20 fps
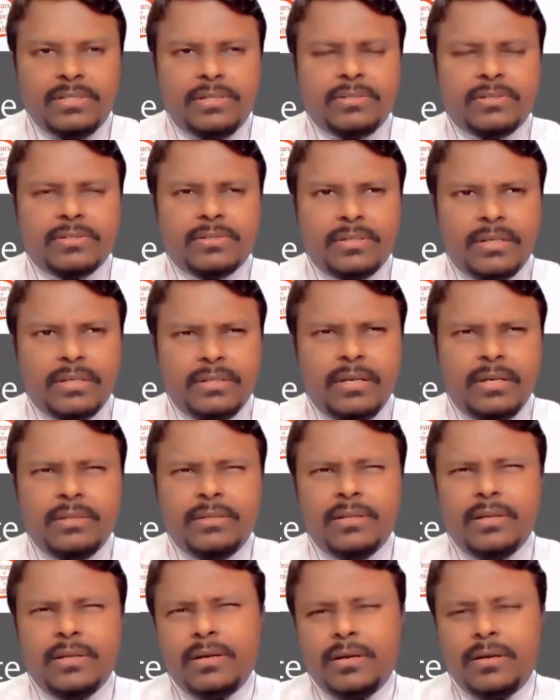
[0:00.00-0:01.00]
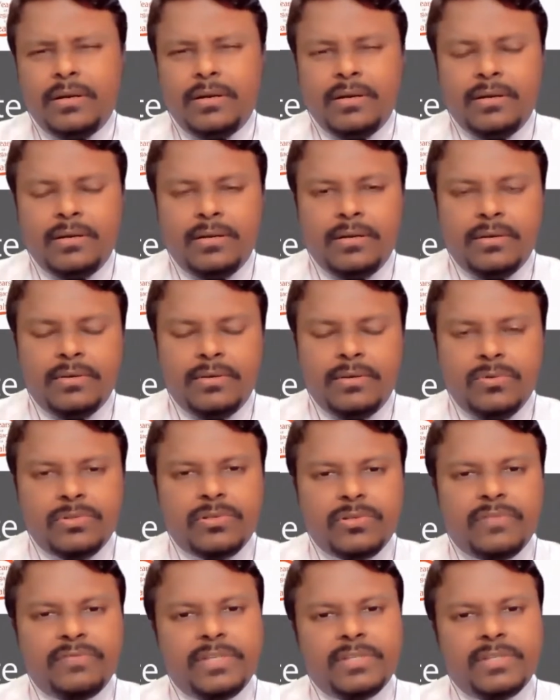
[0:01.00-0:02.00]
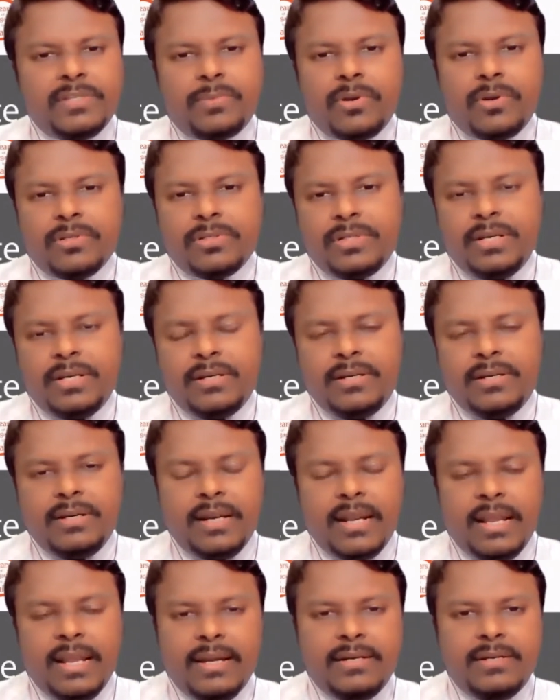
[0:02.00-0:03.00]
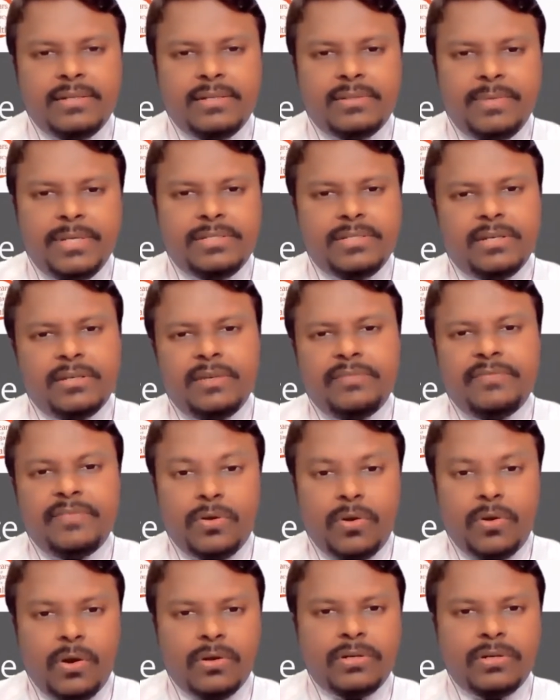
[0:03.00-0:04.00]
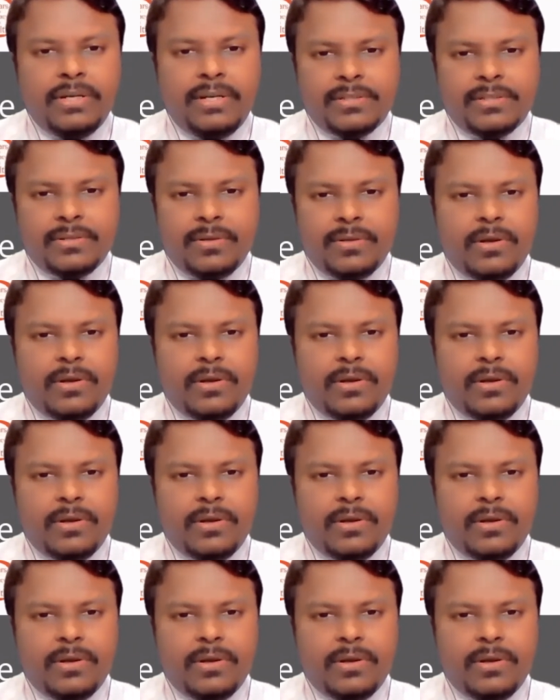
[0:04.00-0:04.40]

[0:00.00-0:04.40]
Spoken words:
It is the other use of this prostate gland is basically for continence.